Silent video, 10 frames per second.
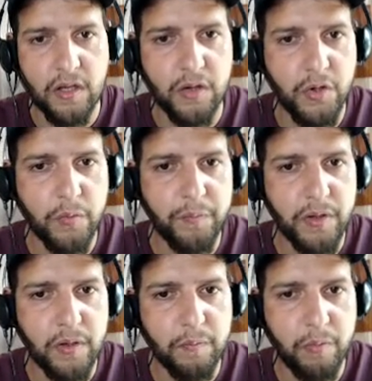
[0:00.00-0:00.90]
Group
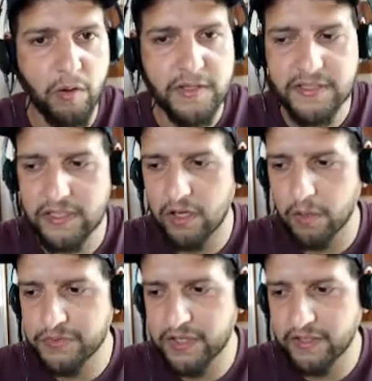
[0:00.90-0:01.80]
policy
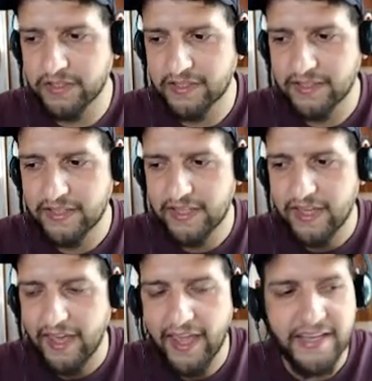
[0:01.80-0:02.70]
object.
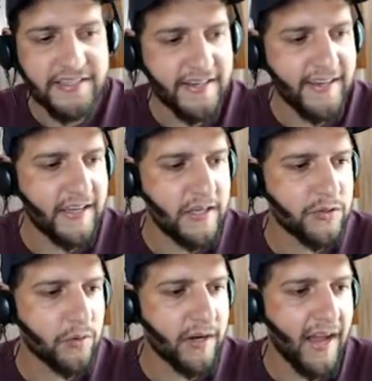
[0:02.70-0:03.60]
HA is
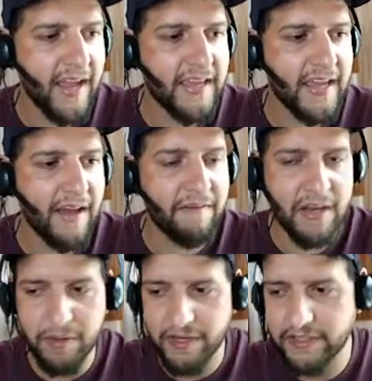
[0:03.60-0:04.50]
your high
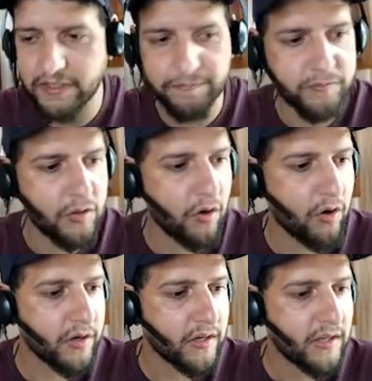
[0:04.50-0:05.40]
availability
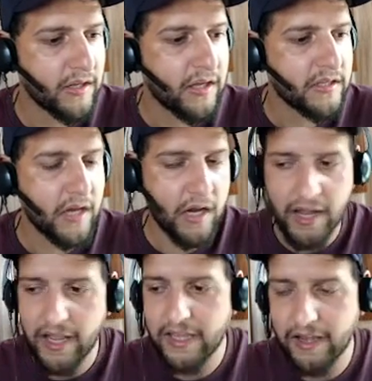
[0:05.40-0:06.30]
or
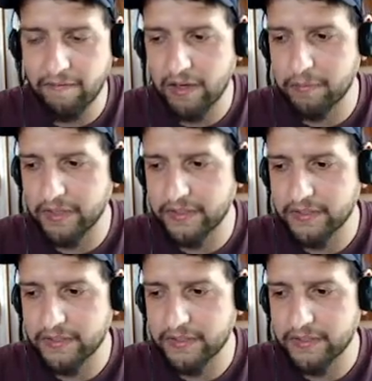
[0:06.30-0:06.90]
high availability.